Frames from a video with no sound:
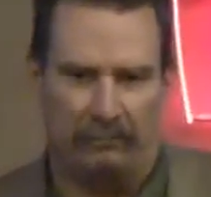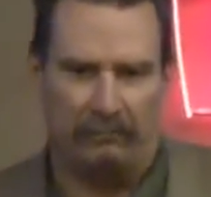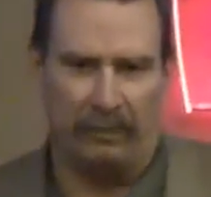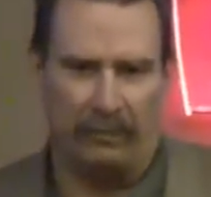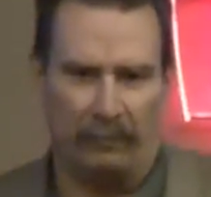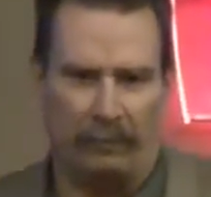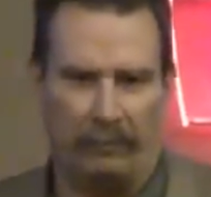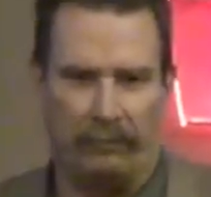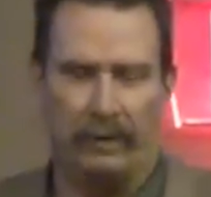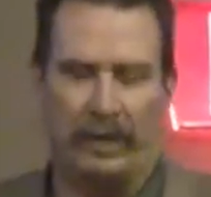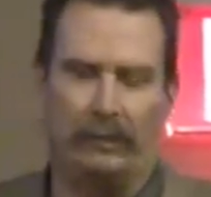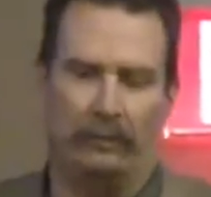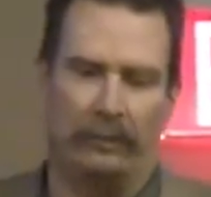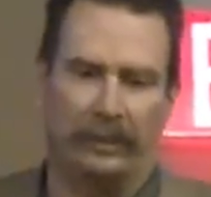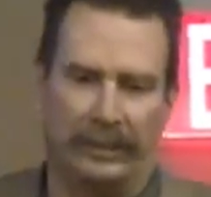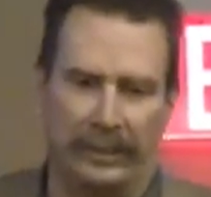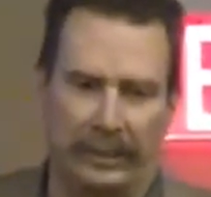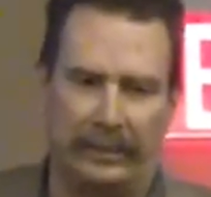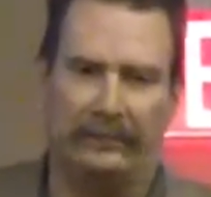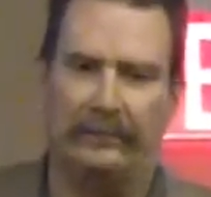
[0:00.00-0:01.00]
And we were able
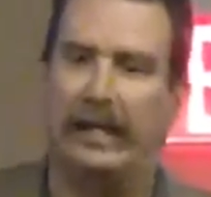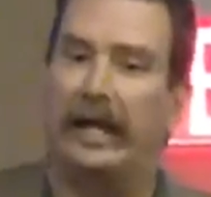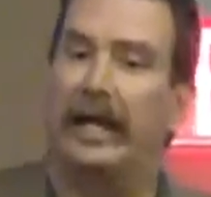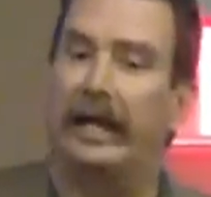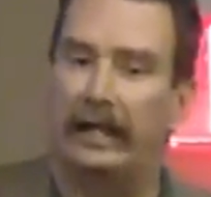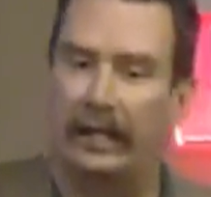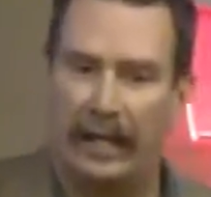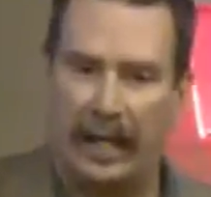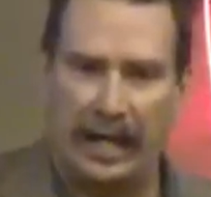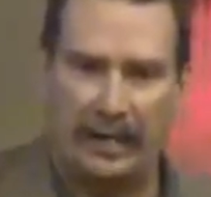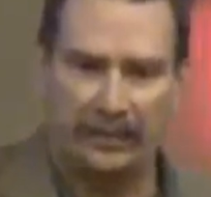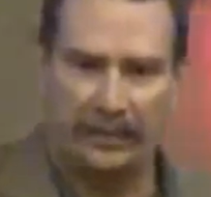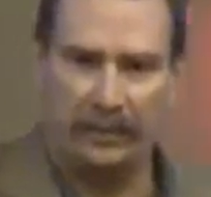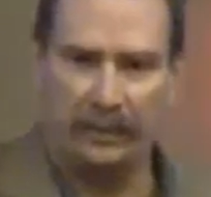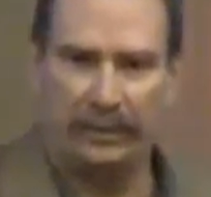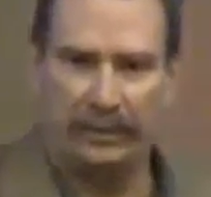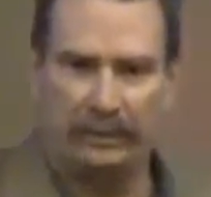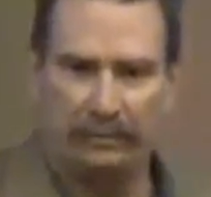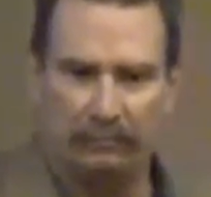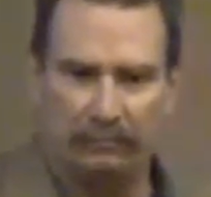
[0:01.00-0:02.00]
to get that last
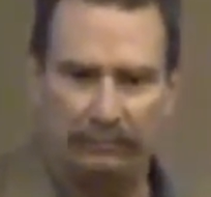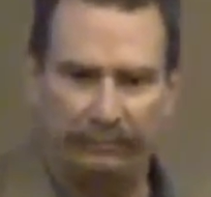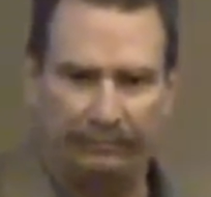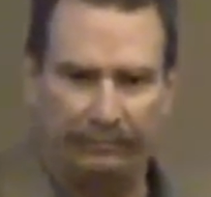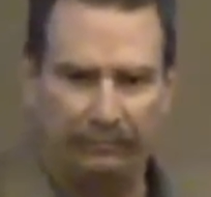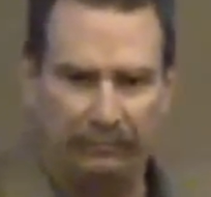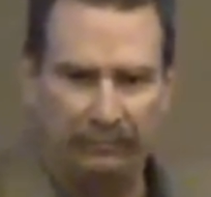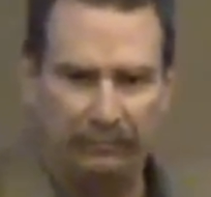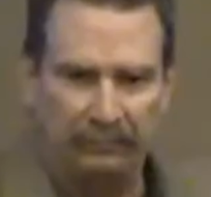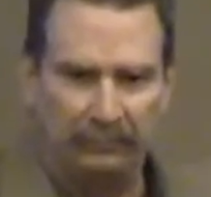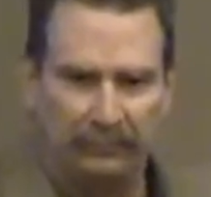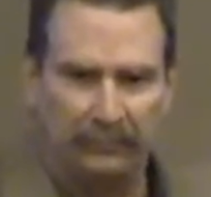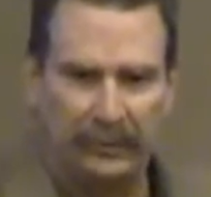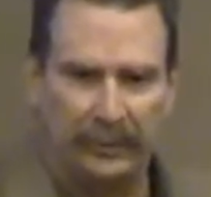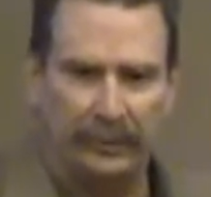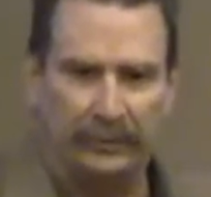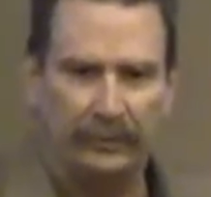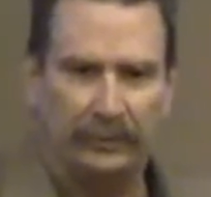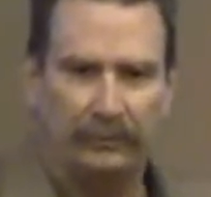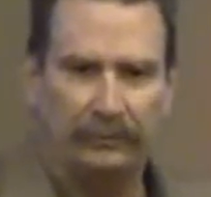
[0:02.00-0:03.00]
year
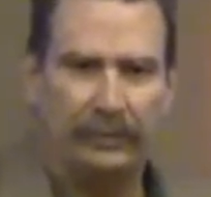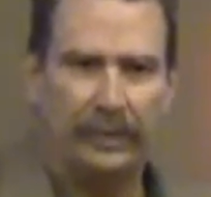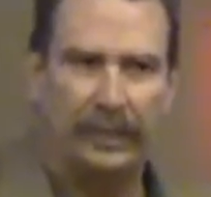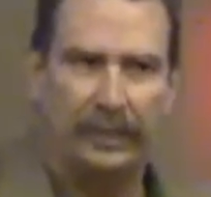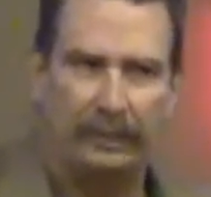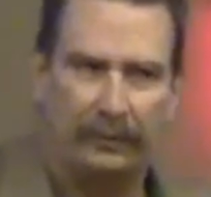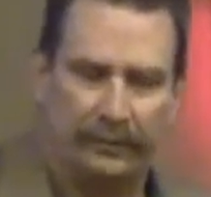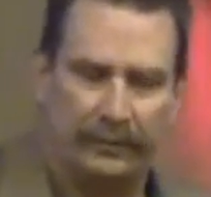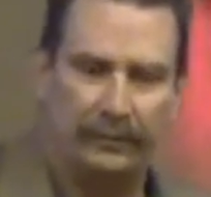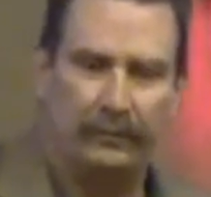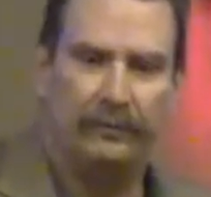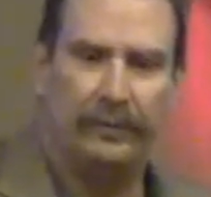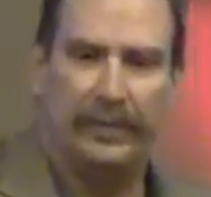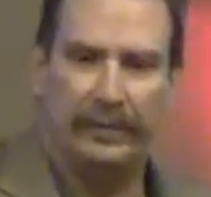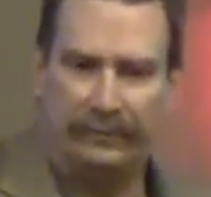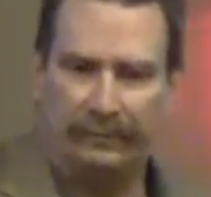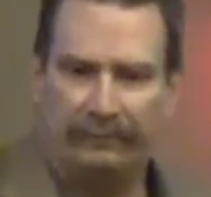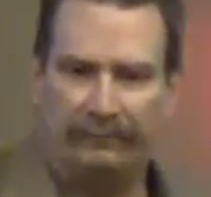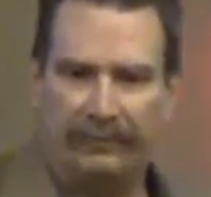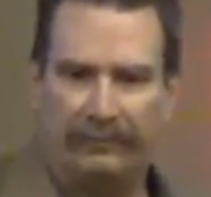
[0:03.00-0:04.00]
in 2000,
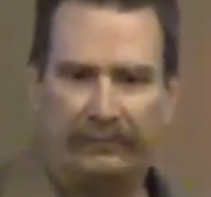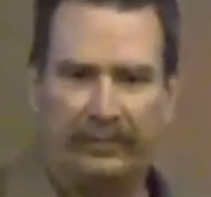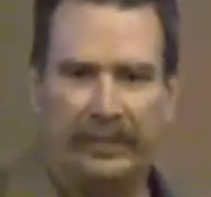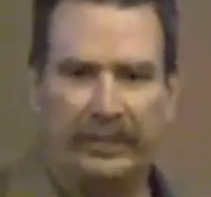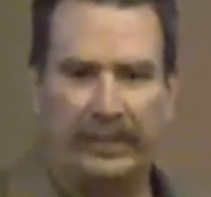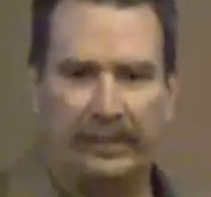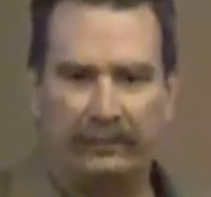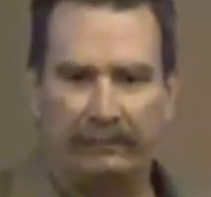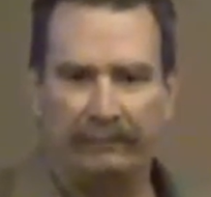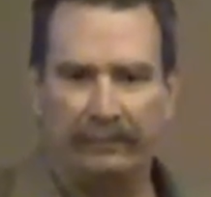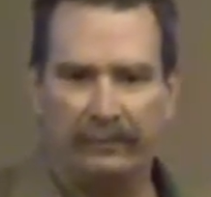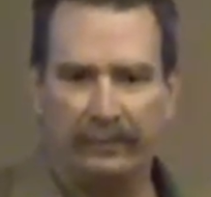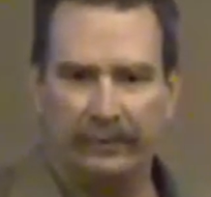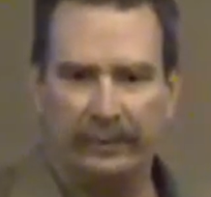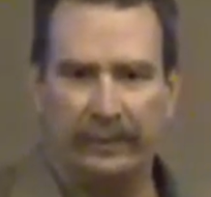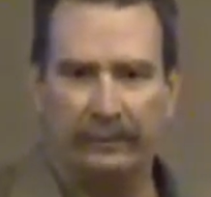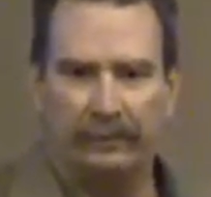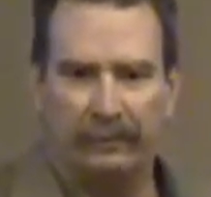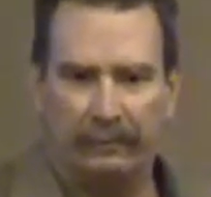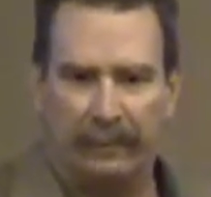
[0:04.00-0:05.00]
2015 it first
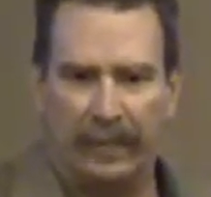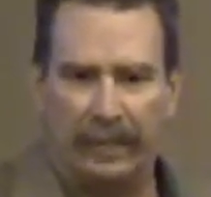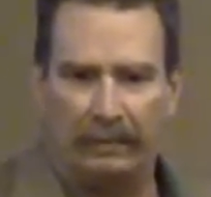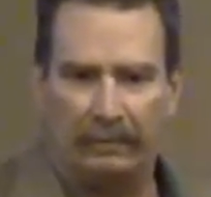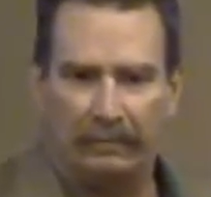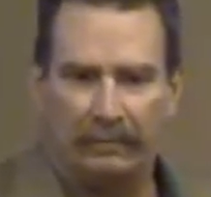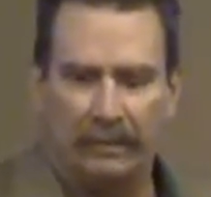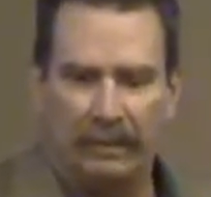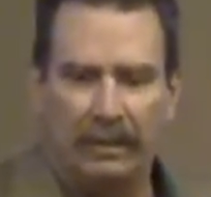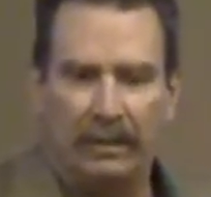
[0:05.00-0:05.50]
come about.